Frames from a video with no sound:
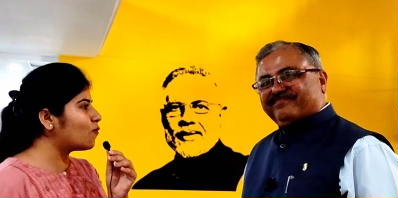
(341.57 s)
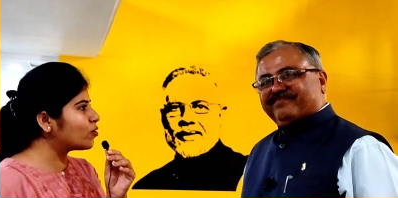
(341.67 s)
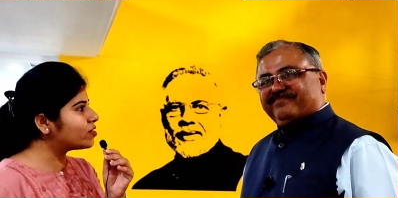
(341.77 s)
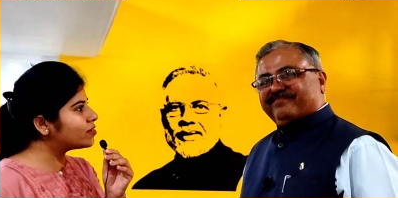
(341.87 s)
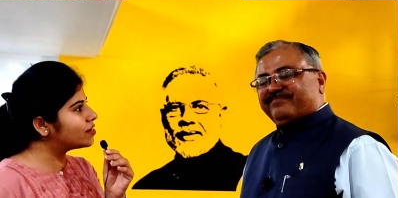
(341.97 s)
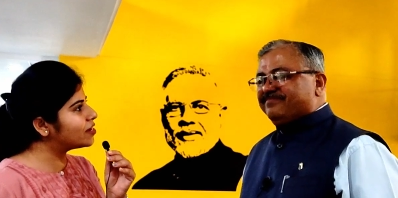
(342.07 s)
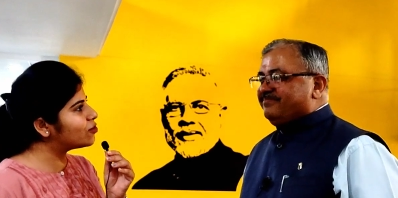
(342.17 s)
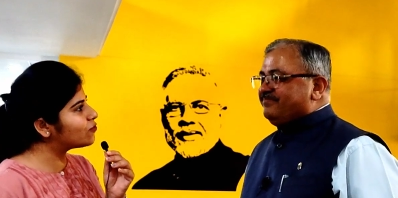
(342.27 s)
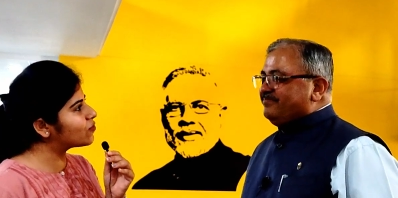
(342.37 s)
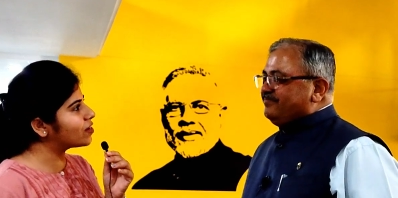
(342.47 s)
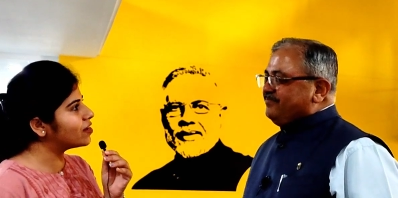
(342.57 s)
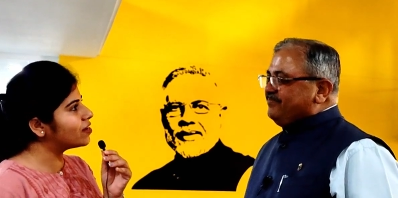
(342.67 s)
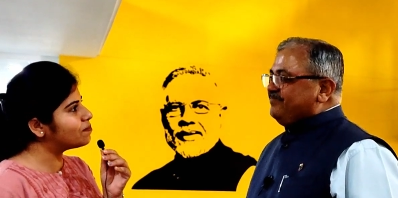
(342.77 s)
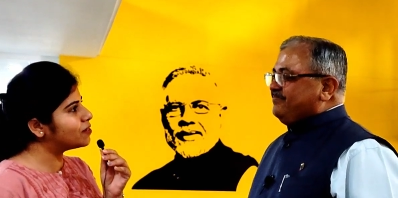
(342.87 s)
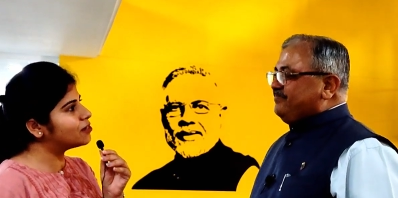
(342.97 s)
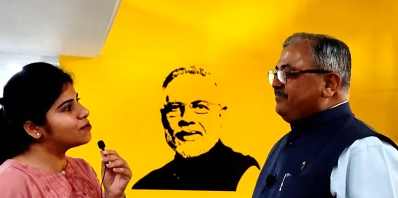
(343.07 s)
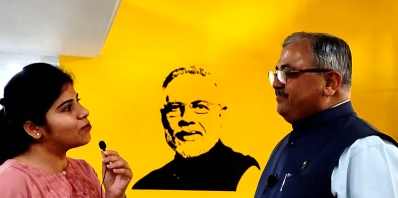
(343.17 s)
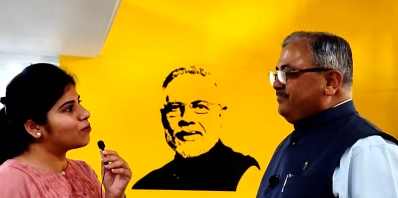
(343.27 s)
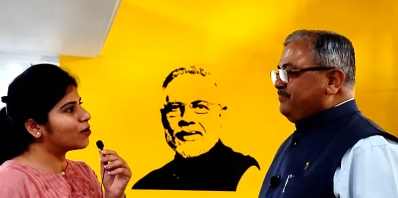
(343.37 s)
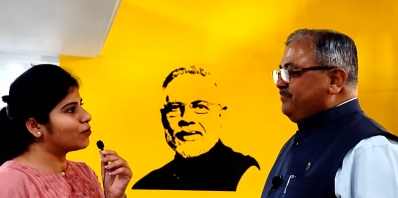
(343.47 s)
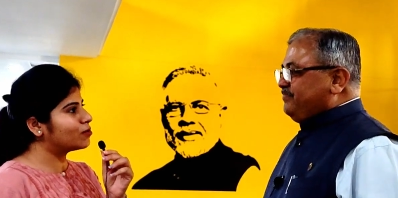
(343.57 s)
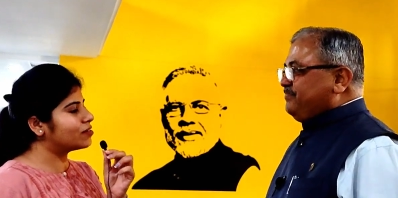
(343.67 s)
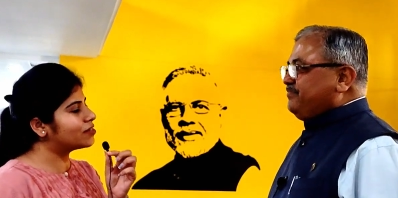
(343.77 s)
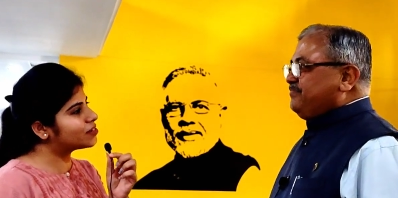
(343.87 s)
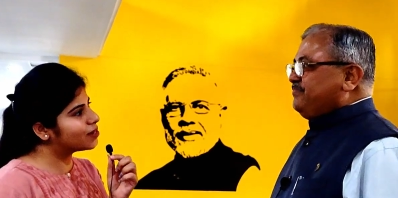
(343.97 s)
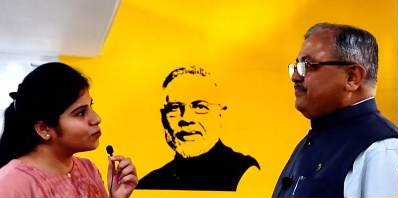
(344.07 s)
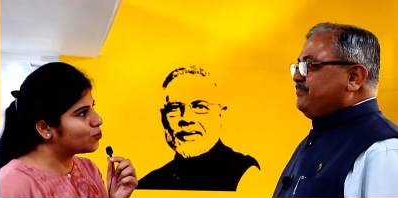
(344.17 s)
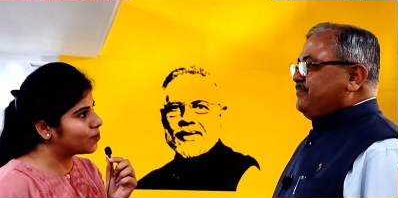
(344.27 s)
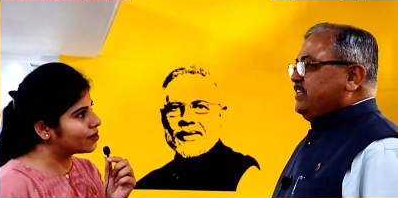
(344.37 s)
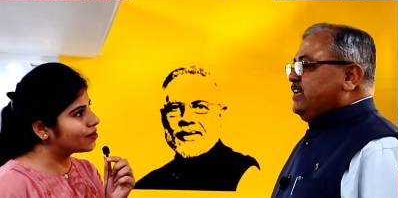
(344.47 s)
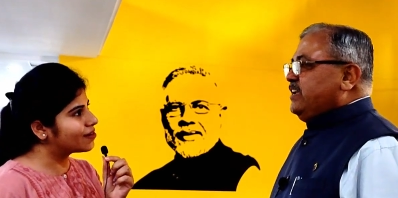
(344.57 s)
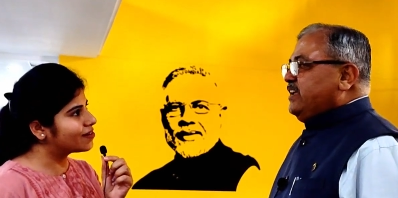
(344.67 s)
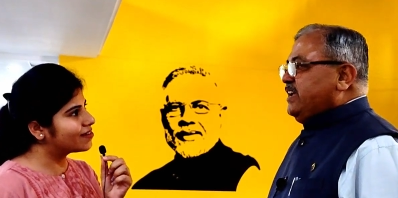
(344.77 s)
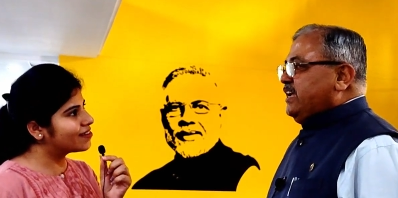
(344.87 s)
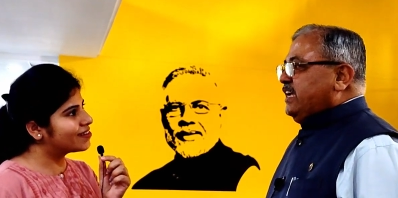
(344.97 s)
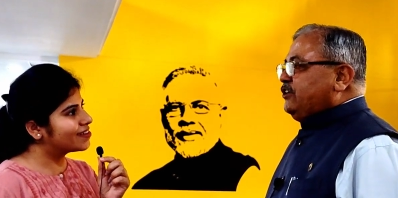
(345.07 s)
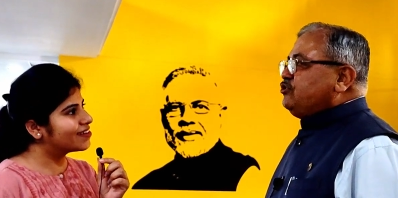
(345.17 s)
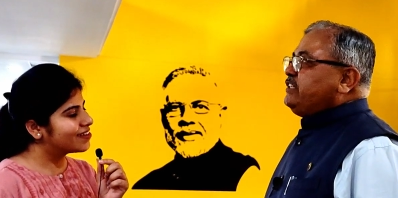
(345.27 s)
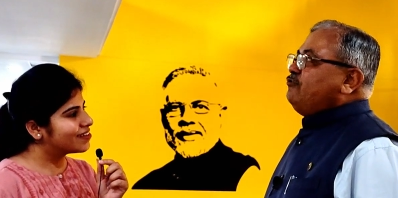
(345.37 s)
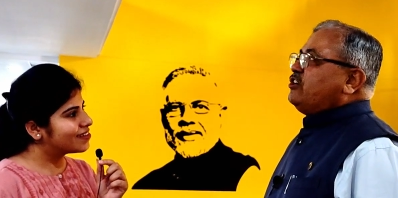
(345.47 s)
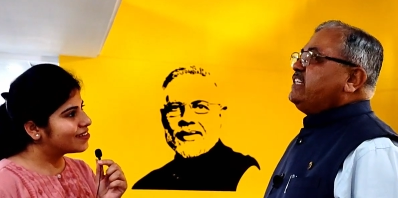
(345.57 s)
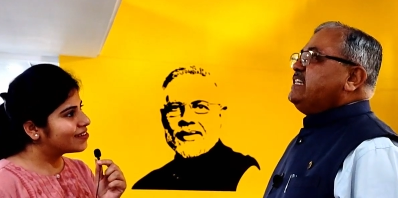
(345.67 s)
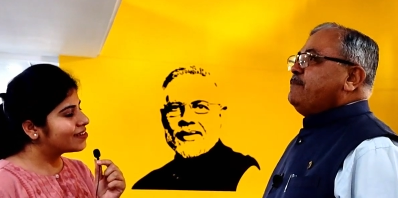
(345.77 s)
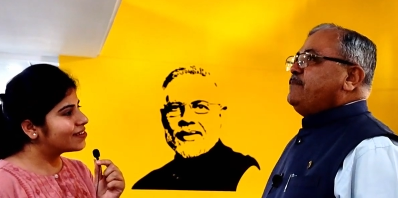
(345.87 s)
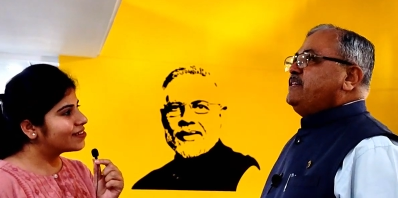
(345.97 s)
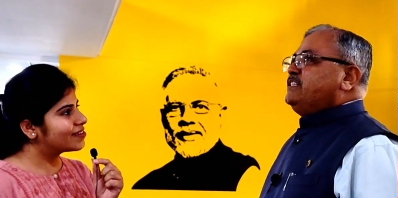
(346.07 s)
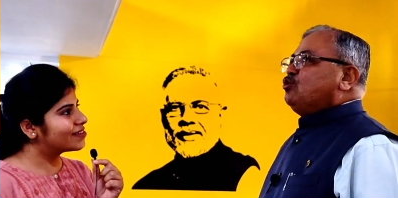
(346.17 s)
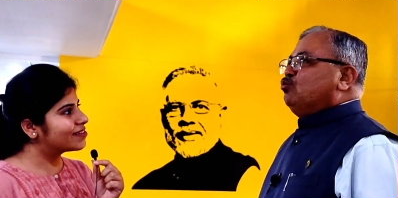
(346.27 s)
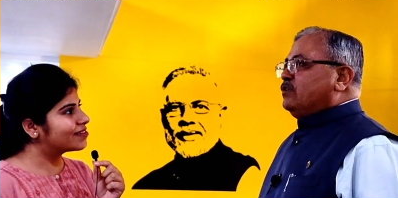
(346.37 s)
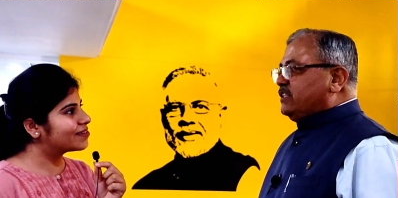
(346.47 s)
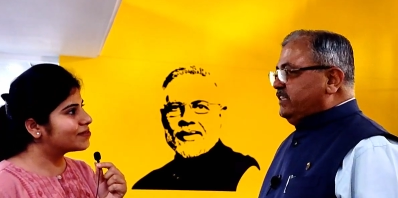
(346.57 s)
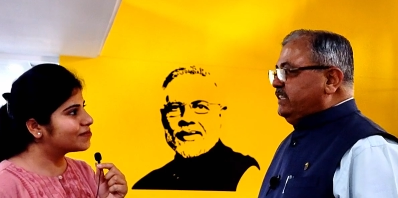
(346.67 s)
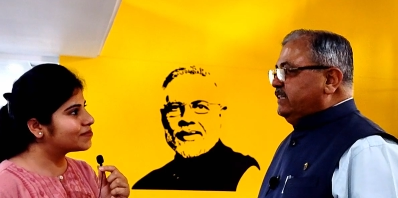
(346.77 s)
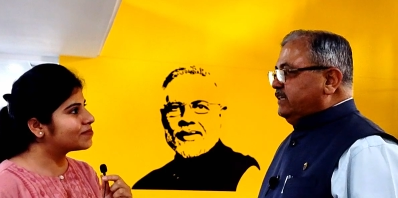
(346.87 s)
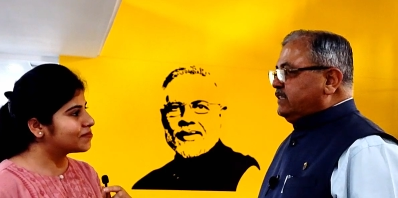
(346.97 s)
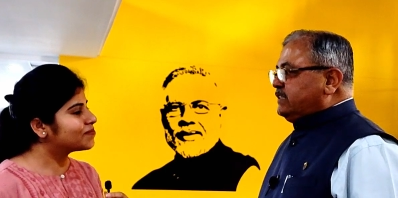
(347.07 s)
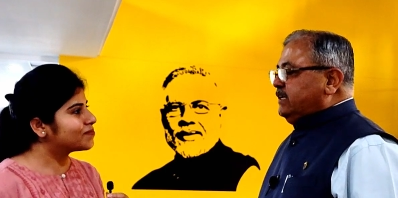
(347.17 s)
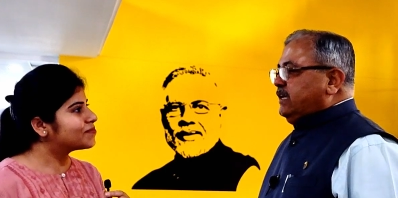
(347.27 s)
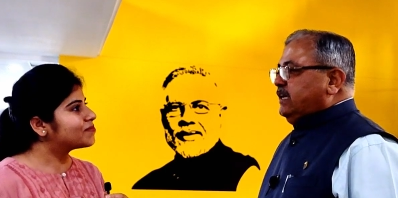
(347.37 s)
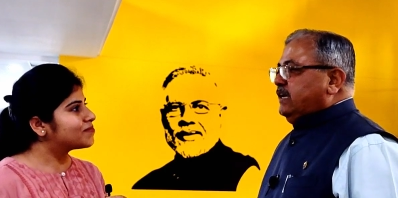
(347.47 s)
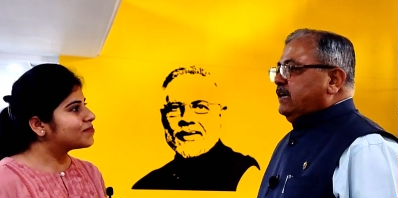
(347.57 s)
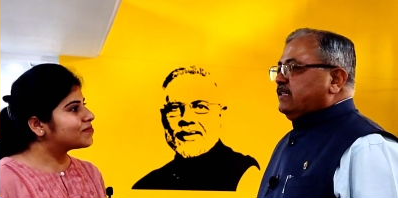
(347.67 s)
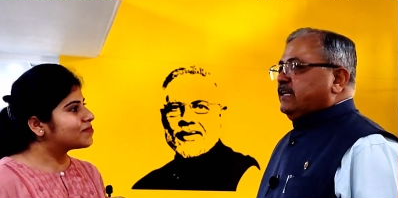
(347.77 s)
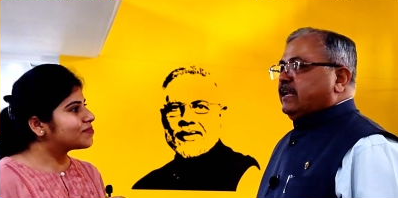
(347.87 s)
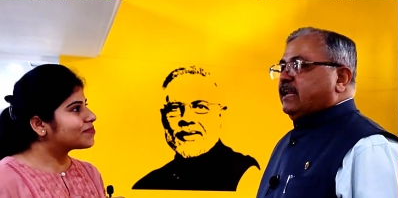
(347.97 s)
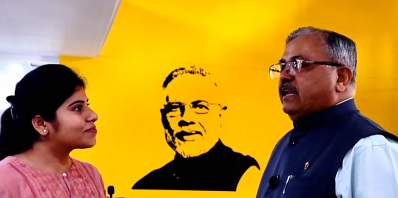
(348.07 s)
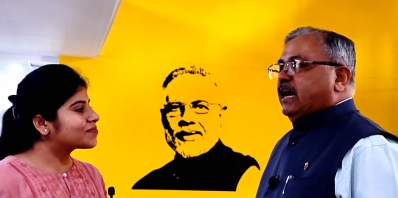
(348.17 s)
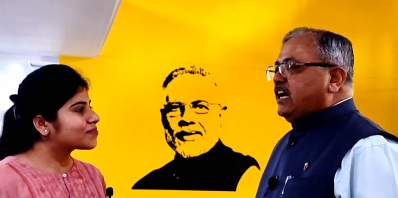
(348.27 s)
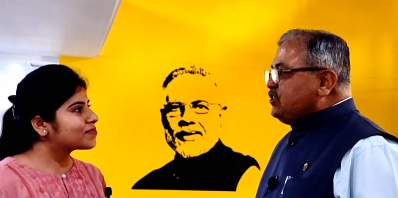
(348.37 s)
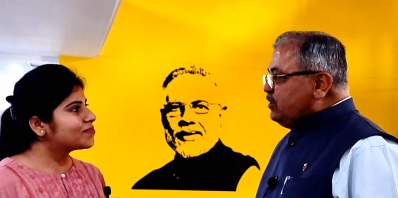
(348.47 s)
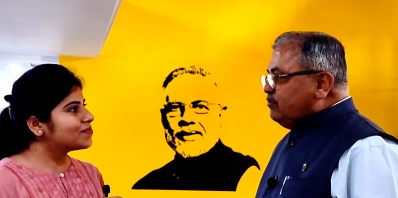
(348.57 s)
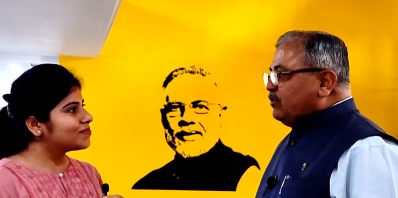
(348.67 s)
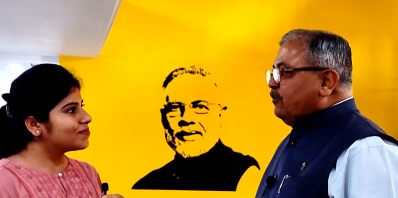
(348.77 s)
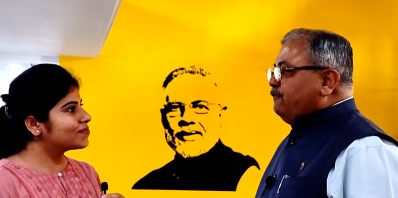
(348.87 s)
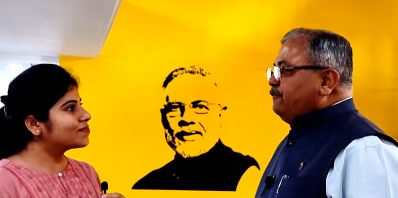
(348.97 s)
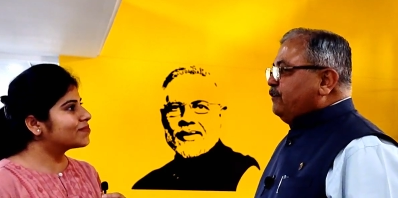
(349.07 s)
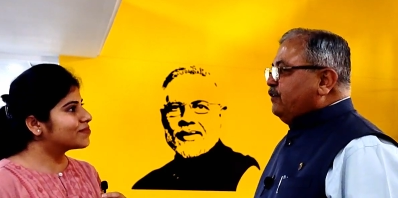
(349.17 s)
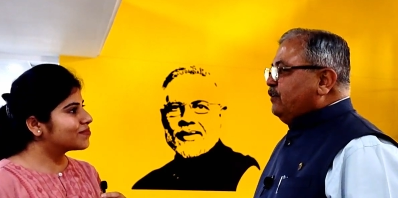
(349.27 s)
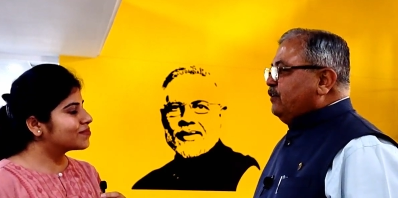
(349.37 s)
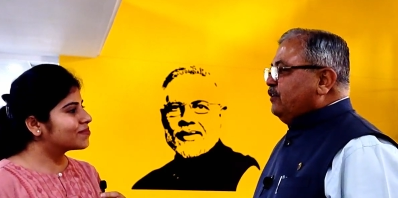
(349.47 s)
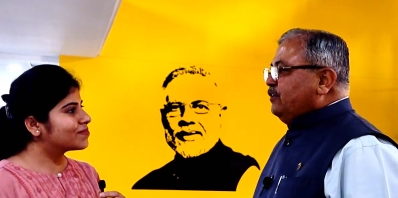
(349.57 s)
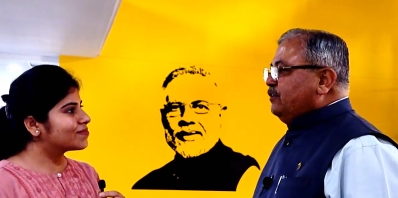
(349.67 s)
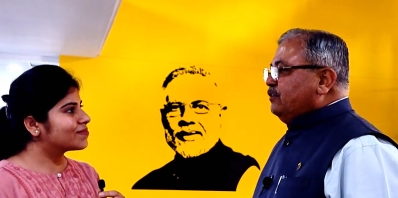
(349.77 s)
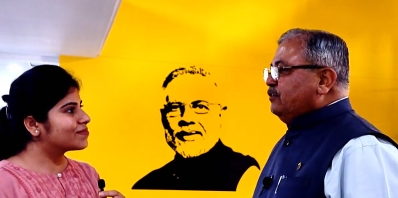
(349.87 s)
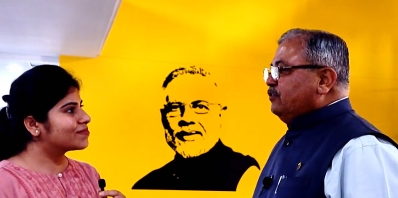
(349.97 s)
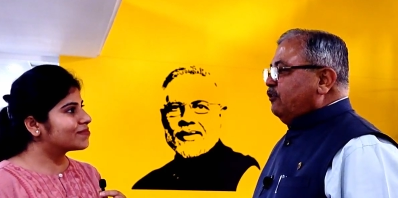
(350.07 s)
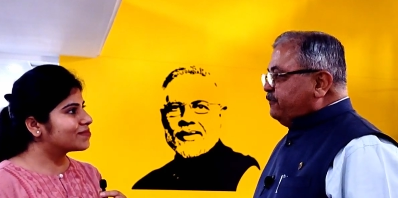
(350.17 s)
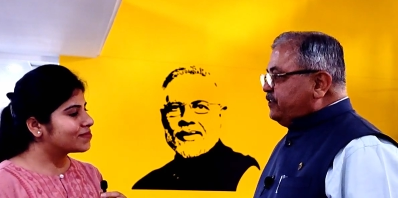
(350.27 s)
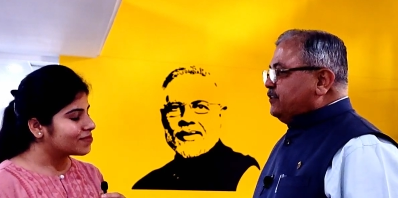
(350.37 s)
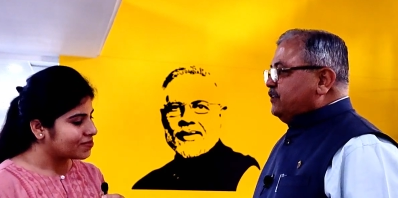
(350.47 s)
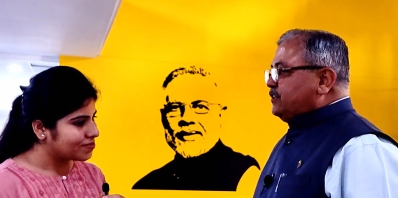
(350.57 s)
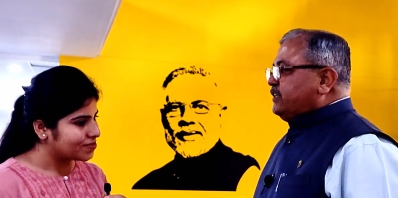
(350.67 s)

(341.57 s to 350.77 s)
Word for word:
Speaker 1: what is the need of running a pg diploma course in the same domain
Speaker 2: you see what has happened is over the years uh, there are large number of uh, officers